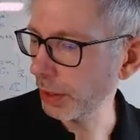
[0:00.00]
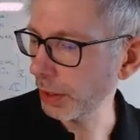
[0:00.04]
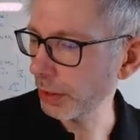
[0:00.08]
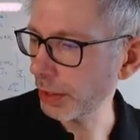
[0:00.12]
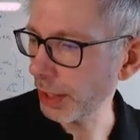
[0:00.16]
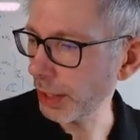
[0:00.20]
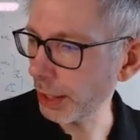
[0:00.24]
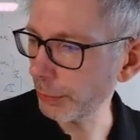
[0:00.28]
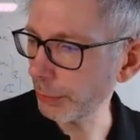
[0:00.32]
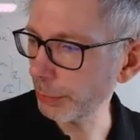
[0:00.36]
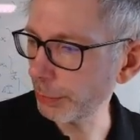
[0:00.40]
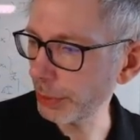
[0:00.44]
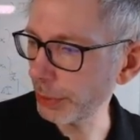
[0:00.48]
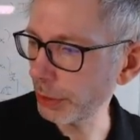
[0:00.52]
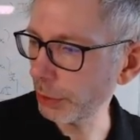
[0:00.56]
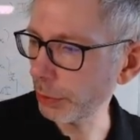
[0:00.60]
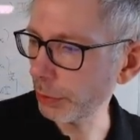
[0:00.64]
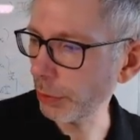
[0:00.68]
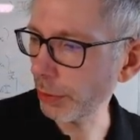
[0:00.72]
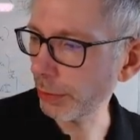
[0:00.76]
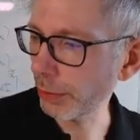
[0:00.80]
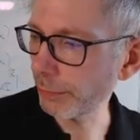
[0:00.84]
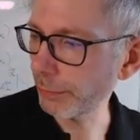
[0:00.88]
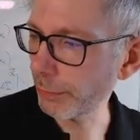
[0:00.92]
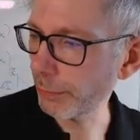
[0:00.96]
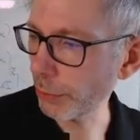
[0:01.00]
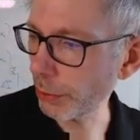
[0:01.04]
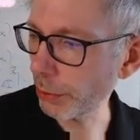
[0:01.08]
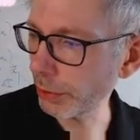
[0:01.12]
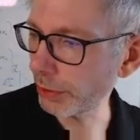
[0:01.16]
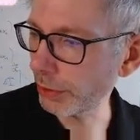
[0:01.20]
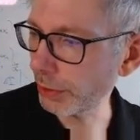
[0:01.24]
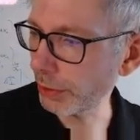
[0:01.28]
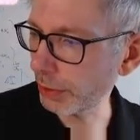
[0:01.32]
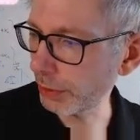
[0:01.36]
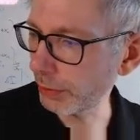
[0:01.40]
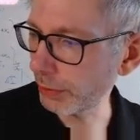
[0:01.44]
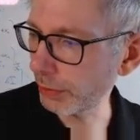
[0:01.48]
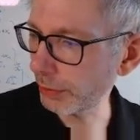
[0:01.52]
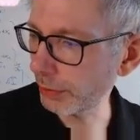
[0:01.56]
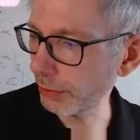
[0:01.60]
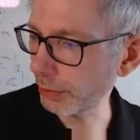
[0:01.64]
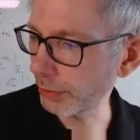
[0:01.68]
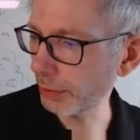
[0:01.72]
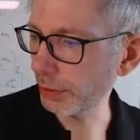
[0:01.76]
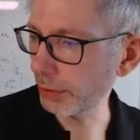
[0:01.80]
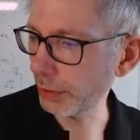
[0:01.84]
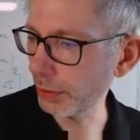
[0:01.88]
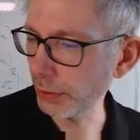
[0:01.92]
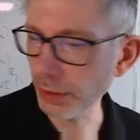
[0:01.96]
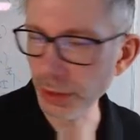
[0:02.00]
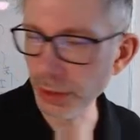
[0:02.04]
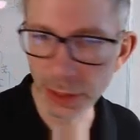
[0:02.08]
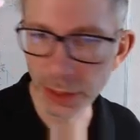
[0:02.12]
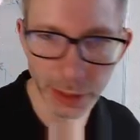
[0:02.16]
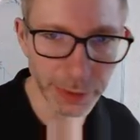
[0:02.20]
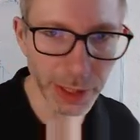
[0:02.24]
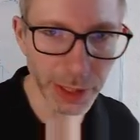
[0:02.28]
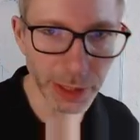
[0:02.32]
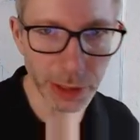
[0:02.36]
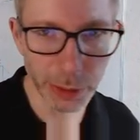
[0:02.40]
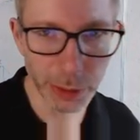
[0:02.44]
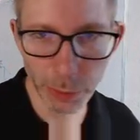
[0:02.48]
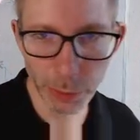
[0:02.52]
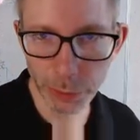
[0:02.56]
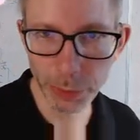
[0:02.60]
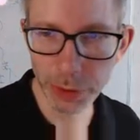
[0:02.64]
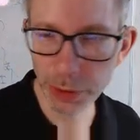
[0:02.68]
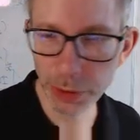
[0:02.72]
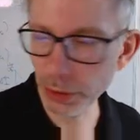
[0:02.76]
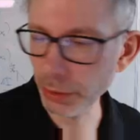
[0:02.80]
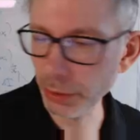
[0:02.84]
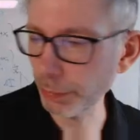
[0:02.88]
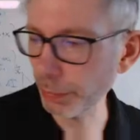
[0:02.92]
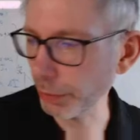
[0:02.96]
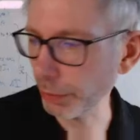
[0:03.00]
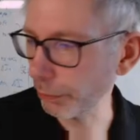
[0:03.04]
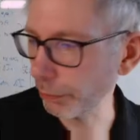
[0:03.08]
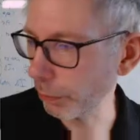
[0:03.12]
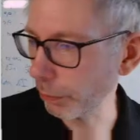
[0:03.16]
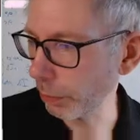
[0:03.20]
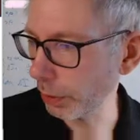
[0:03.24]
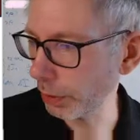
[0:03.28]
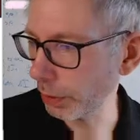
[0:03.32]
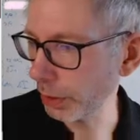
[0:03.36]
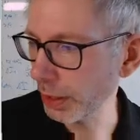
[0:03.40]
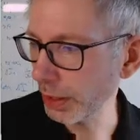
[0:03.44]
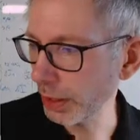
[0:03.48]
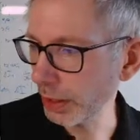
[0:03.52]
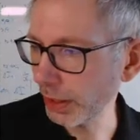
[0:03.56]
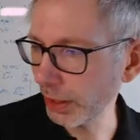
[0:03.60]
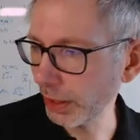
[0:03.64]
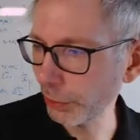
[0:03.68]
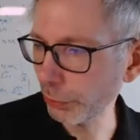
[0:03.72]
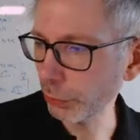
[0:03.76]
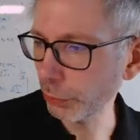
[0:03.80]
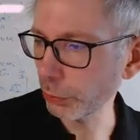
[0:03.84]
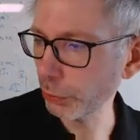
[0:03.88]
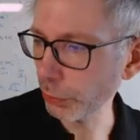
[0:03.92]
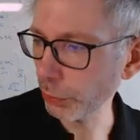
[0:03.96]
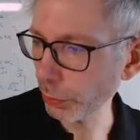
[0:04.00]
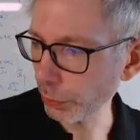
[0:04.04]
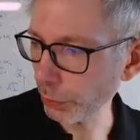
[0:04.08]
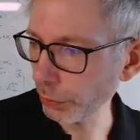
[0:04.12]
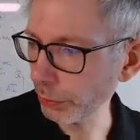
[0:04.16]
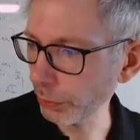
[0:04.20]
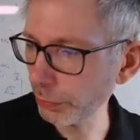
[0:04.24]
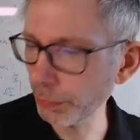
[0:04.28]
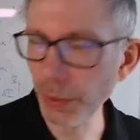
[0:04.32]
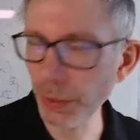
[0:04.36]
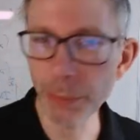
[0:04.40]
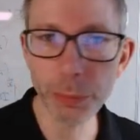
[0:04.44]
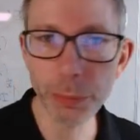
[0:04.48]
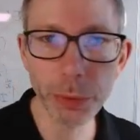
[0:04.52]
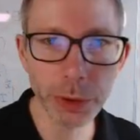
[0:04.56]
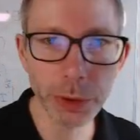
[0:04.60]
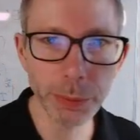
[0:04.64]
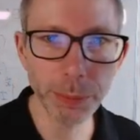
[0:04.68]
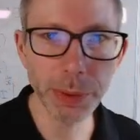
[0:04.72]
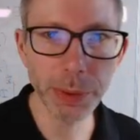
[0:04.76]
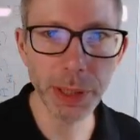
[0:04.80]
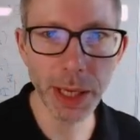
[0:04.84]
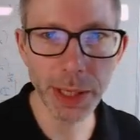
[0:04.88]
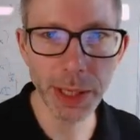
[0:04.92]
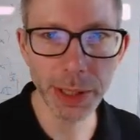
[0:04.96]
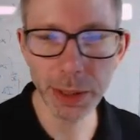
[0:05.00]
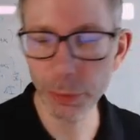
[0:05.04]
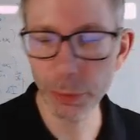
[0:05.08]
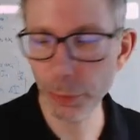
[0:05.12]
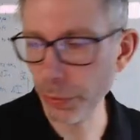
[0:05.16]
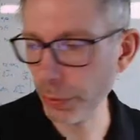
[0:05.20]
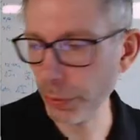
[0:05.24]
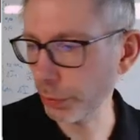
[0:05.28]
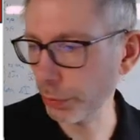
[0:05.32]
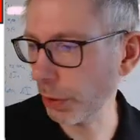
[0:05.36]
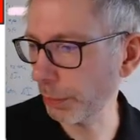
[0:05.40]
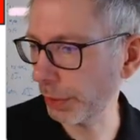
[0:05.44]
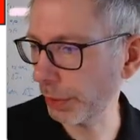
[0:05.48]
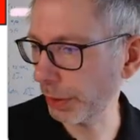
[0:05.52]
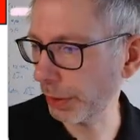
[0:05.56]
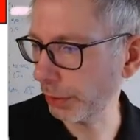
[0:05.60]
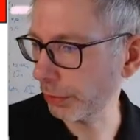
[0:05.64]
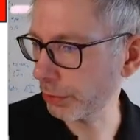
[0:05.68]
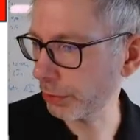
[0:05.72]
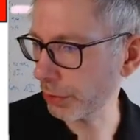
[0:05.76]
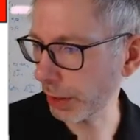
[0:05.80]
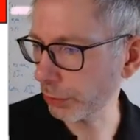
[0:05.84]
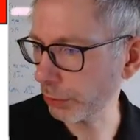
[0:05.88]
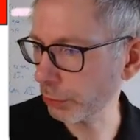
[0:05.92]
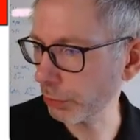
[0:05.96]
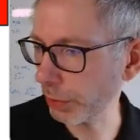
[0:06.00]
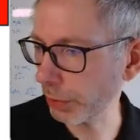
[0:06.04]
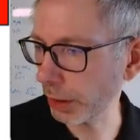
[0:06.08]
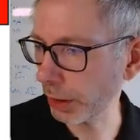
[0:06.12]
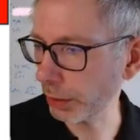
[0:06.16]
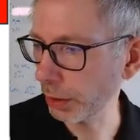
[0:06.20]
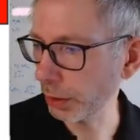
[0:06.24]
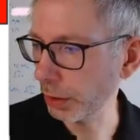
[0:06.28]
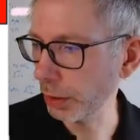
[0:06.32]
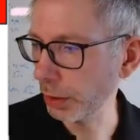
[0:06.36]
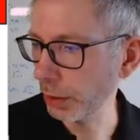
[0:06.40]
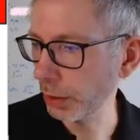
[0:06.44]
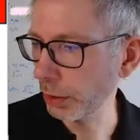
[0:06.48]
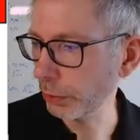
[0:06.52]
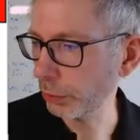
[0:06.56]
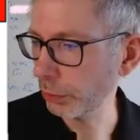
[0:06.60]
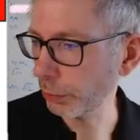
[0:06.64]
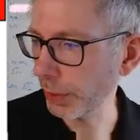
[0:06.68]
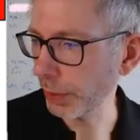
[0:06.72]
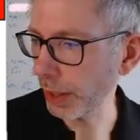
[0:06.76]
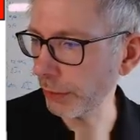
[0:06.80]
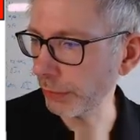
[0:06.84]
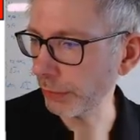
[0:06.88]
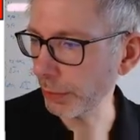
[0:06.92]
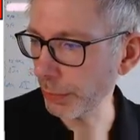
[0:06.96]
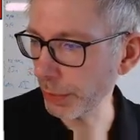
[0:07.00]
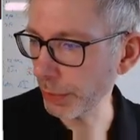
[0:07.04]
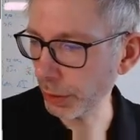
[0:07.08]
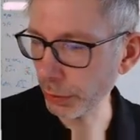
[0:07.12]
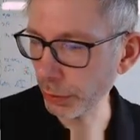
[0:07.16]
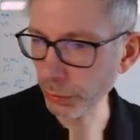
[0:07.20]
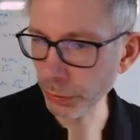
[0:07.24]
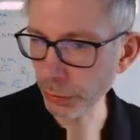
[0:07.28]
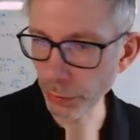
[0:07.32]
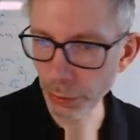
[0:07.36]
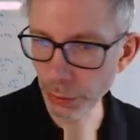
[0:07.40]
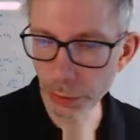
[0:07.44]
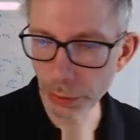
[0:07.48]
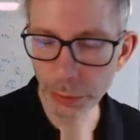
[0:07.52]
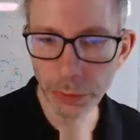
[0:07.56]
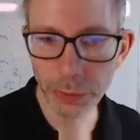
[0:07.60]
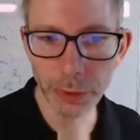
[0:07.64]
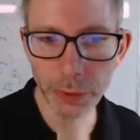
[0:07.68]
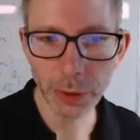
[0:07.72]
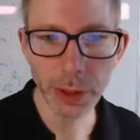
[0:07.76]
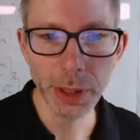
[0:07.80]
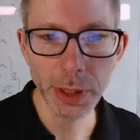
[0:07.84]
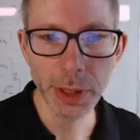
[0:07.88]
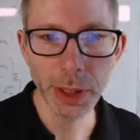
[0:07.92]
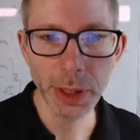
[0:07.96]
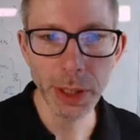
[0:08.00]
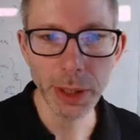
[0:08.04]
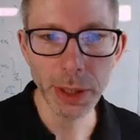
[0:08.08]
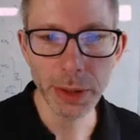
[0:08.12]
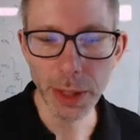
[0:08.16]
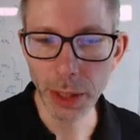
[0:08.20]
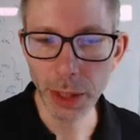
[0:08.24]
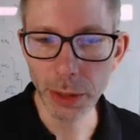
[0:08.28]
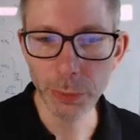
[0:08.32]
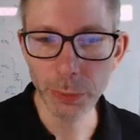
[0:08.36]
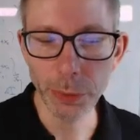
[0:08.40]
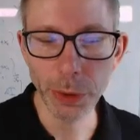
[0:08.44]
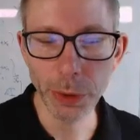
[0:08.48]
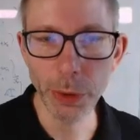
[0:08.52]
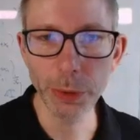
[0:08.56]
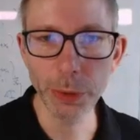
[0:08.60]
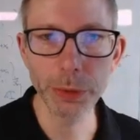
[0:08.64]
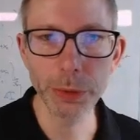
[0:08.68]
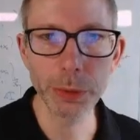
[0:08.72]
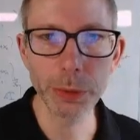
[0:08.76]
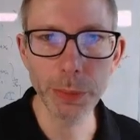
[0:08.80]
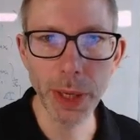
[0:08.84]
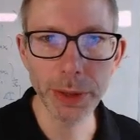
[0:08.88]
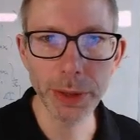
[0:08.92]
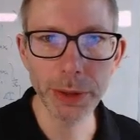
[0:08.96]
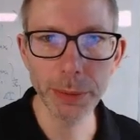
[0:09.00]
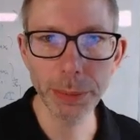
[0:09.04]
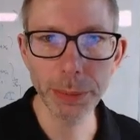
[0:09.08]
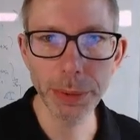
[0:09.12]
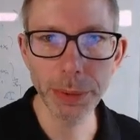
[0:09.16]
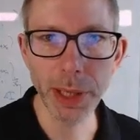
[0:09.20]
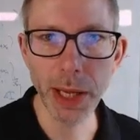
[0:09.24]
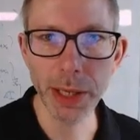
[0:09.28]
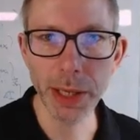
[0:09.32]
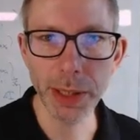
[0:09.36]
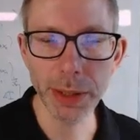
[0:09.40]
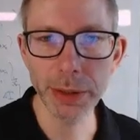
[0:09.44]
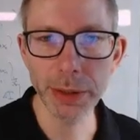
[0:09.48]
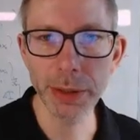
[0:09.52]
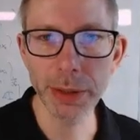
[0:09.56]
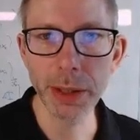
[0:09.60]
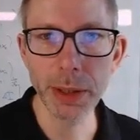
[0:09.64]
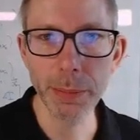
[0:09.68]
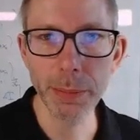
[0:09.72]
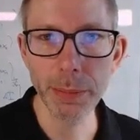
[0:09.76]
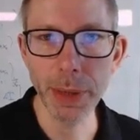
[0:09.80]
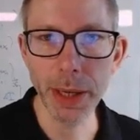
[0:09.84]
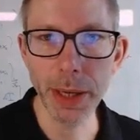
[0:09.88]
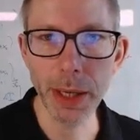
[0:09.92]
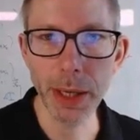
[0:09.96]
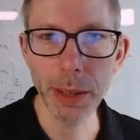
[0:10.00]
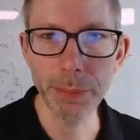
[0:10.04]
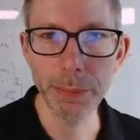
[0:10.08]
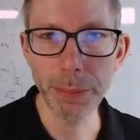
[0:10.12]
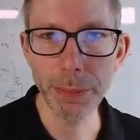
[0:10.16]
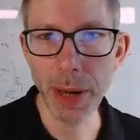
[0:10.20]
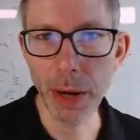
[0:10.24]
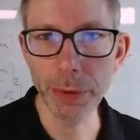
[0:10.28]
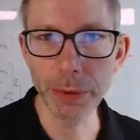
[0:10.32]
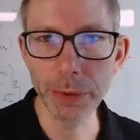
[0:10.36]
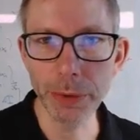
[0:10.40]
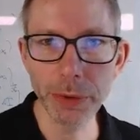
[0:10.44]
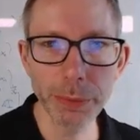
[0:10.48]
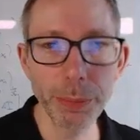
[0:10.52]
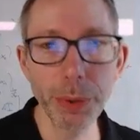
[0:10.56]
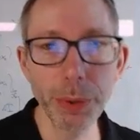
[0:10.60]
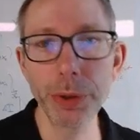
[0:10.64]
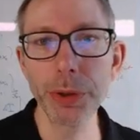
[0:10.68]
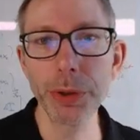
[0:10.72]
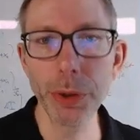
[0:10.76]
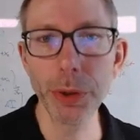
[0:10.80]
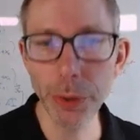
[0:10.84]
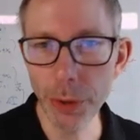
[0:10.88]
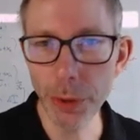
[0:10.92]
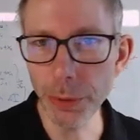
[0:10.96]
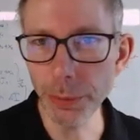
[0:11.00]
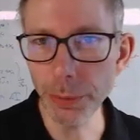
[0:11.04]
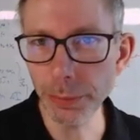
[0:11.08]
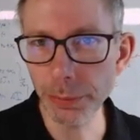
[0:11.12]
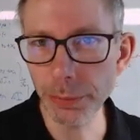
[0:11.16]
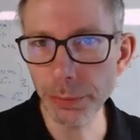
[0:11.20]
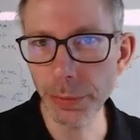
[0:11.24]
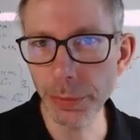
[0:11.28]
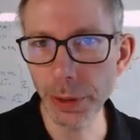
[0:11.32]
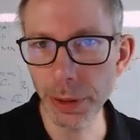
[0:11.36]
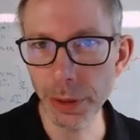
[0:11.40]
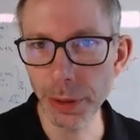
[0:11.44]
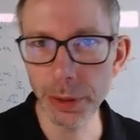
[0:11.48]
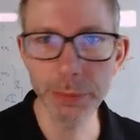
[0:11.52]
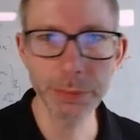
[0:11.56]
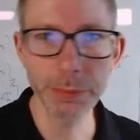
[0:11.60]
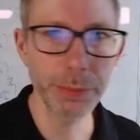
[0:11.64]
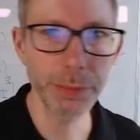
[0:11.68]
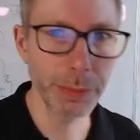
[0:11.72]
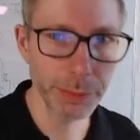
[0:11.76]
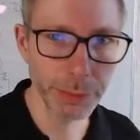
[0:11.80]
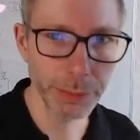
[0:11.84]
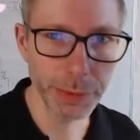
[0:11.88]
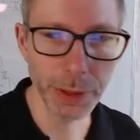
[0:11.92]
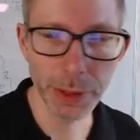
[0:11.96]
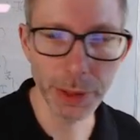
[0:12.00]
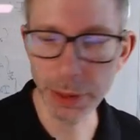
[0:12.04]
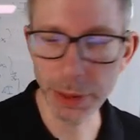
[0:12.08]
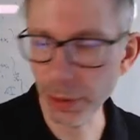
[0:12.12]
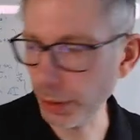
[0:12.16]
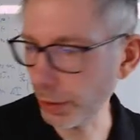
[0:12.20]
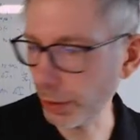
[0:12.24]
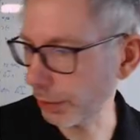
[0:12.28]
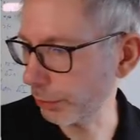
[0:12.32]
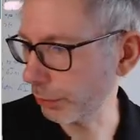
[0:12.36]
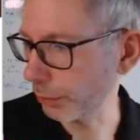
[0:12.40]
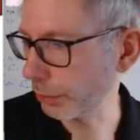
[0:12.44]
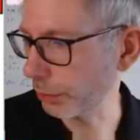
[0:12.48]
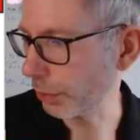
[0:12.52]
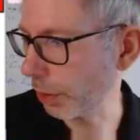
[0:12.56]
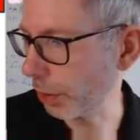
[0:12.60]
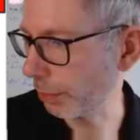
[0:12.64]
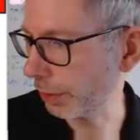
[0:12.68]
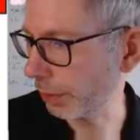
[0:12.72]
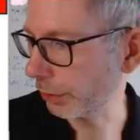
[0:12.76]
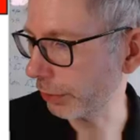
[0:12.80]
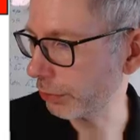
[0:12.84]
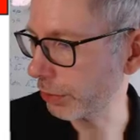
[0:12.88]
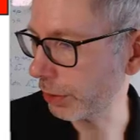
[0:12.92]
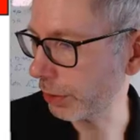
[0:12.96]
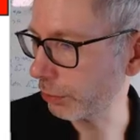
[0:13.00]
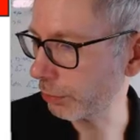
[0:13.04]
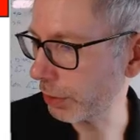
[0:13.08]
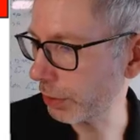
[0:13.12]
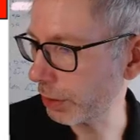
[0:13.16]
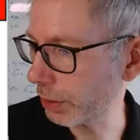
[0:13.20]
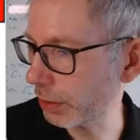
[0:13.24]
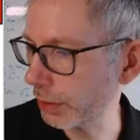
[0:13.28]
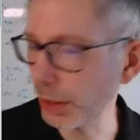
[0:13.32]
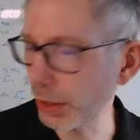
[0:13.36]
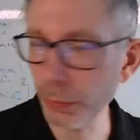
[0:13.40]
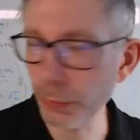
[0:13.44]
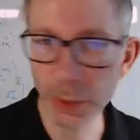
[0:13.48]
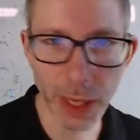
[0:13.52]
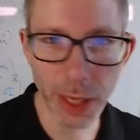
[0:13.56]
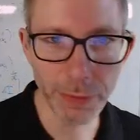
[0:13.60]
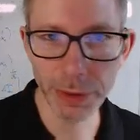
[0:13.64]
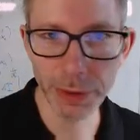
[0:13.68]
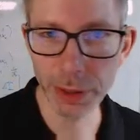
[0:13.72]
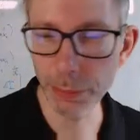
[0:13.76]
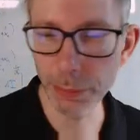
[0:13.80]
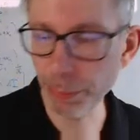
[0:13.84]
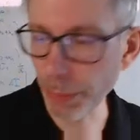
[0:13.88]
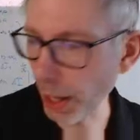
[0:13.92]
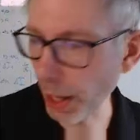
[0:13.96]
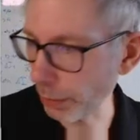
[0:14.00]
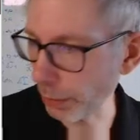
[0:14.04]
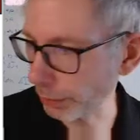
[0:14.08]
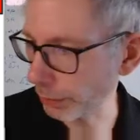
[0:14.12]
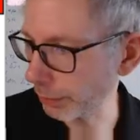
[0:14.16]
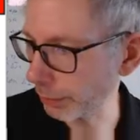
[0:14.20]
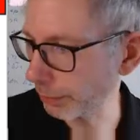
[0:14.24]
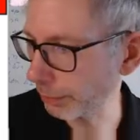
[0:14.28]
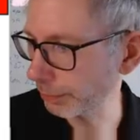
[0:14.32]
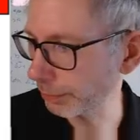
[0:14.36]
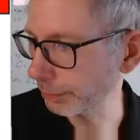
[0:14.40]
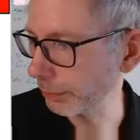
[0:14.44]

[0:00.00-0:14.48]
Then we convert this, exactly what we did before, into euros by multiplying it with the normal exchange rate. So we have something in euros, and then we're going to multiply it by pounds per euro, the normal exchange rate, and then we have it in pounds.